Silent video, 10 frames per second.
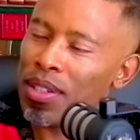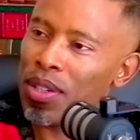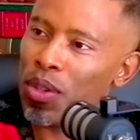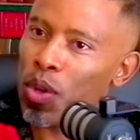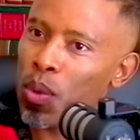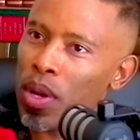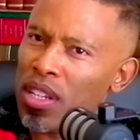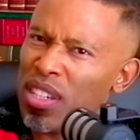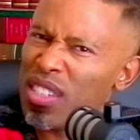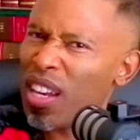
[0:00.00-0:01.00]
You know,
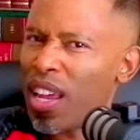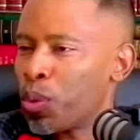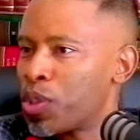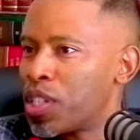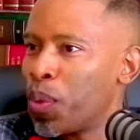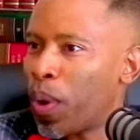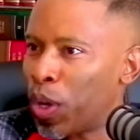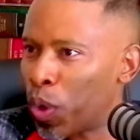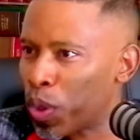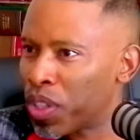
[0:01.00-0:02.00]
and he said, I don't see why
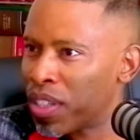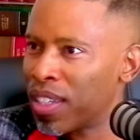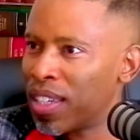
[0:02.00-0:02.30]
not